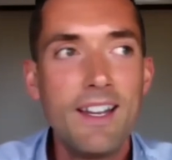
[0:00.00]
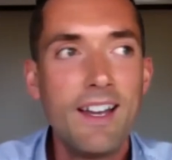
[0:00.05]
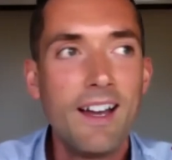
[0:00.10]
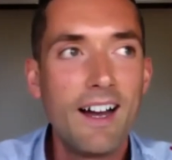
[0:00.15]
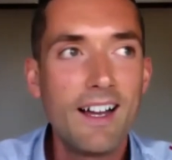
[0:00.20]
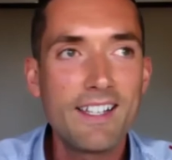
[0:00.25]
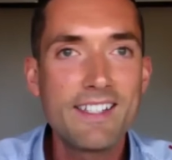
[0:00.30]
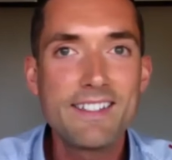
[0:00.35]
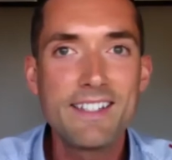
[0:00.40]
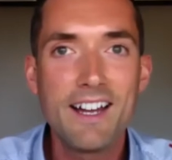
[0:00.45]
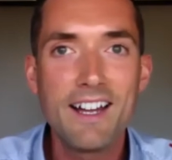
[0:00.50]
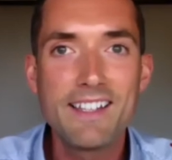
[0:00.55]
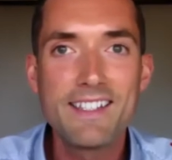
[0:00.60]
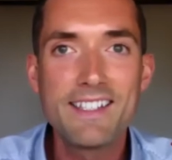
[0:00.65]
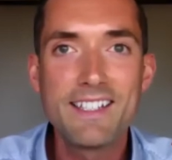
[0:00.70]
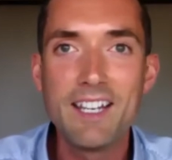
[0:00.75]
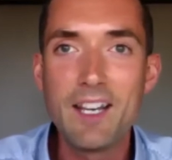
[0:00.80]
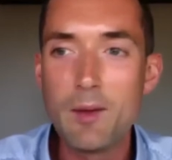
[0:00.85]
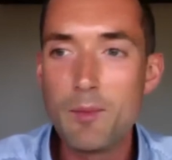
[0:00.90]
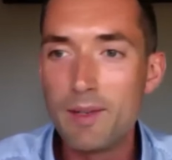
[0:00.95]
I
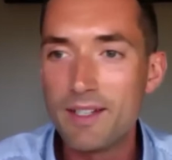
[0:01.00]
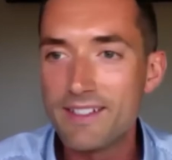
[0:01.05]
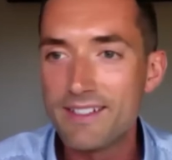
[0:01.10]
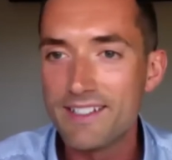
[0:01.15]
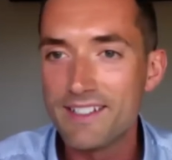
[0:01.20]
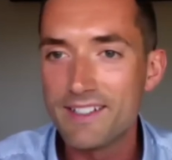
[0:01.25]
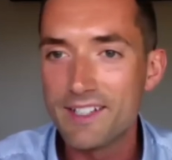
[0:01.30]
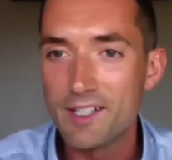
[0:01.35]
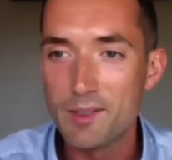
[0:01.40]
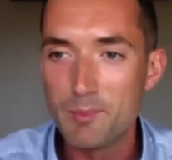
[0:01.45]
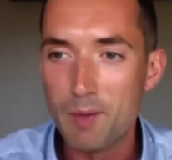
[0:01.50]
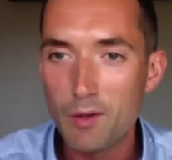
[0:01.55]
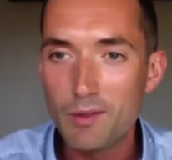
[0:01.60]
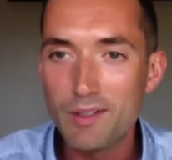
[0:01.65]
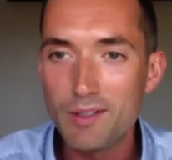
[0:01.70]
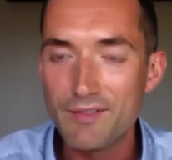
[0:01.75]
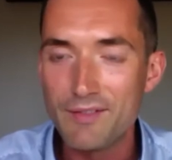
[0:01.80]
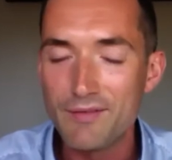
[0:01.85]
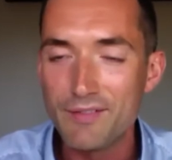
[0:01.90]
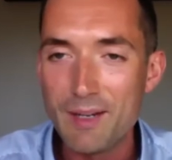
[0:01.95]
started in a business that's
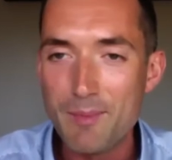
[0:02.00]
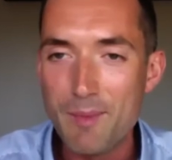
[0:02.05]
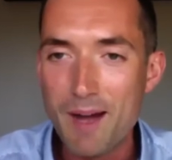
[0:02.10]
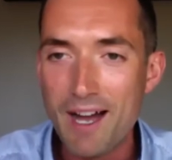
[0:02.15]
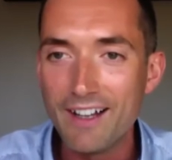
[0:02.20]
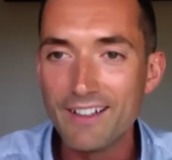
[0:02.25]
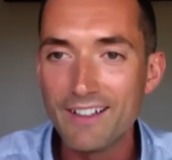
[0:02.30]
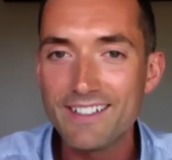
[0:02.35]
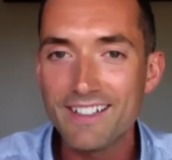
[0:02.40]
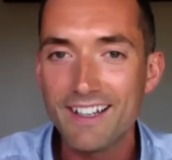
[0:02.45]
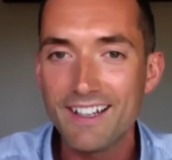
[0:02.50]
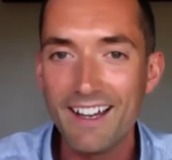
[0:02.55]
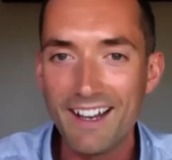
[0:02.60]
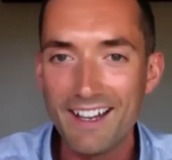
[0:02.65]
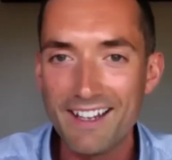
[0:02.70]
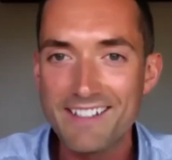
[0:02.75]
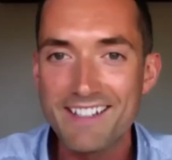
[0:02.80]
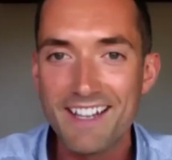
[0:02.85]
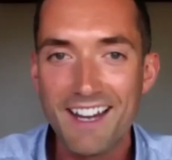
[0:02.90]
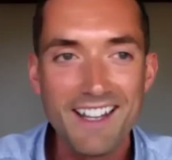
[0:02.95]
mostly females, and I
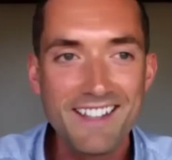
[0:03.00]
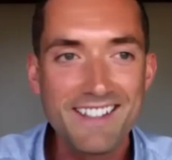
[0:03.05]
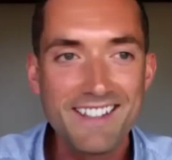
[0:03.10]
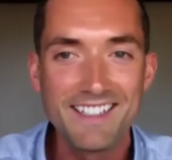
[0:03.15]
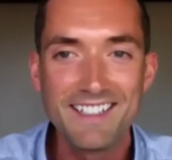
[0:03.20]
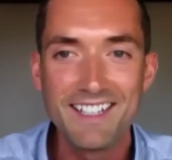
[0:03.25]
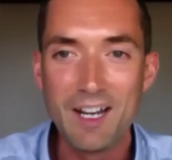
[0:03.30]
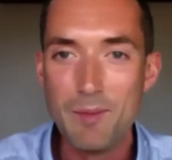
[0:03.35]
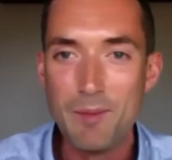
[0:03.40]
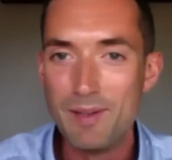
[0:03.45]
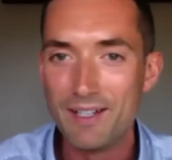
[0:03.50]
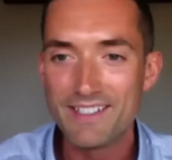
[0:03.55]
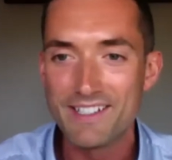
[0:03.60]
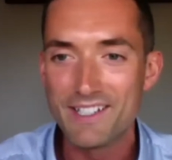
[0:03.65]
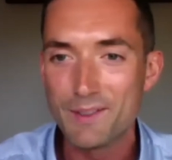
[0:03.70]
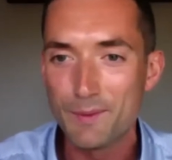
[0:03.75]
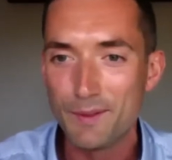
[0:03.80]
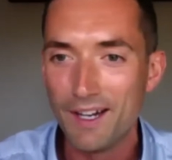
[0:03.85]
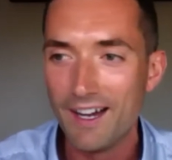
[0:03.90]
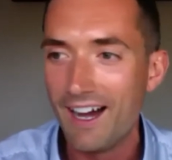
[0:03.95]
started in a
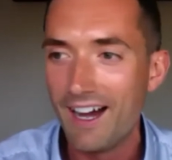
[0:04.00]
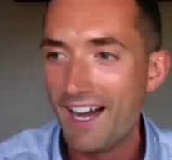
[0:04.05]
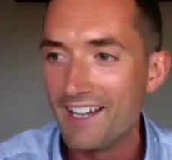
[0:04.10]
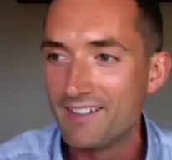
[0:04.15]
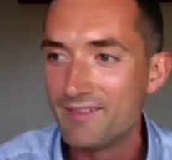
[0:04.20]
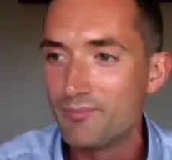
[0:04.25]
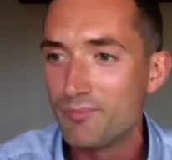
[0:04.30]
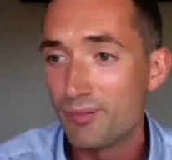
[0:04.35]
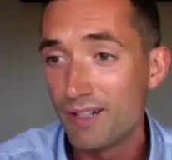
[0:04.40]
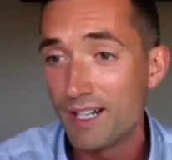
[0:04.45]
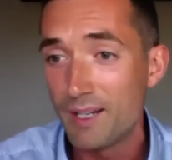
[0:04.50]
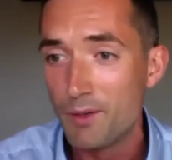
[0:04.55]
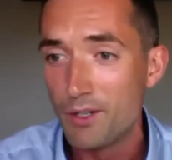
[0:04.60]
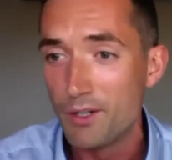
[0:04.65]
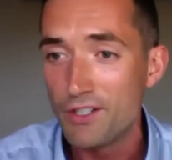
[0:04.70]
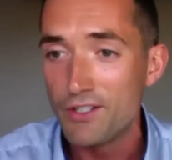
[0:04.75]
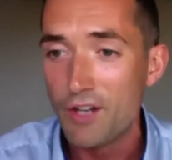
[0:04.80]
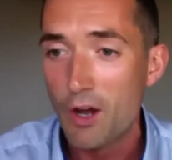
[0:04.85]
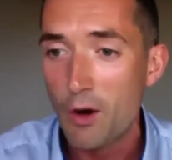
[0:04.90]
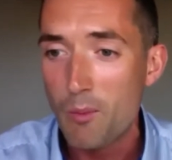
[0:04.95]
business where I had pretty
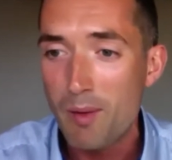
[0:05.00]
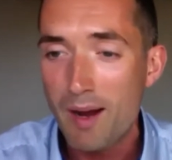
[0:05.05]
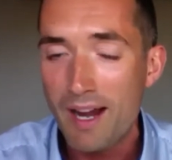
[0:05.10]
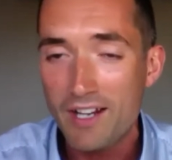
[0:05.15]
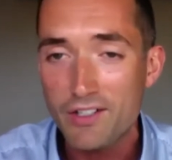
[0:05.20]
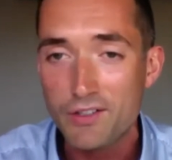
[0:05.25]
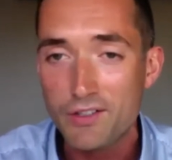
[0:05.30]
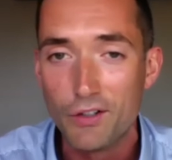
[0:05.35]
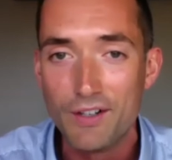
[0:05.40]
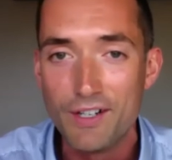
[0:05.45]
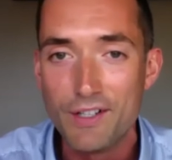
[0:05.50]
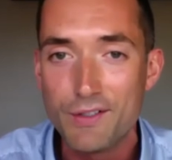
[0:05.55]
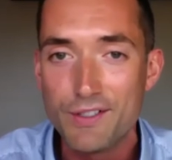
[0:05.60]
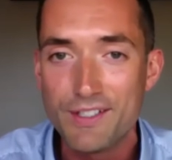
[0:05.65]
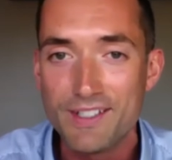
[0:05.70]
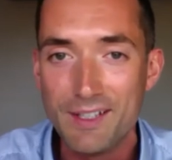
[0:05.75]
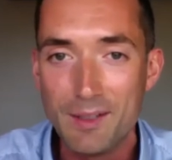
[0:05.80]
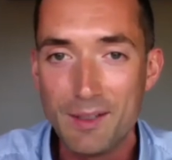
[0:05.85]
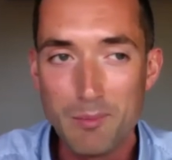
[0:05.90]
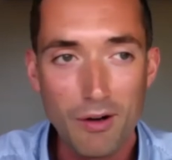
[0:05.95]
much no passion or interest
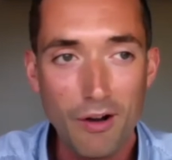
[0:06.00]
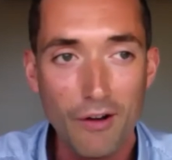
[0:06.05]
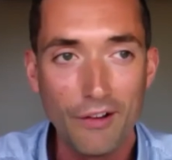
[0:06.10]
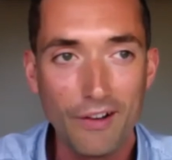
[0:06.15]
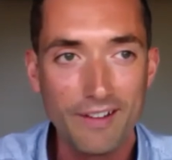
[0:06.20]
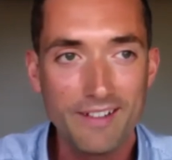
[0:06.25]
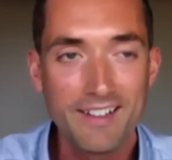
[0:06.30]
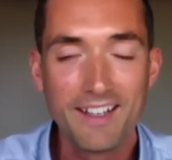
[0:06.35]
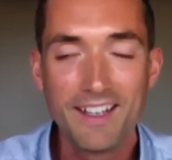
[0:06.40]
in the product.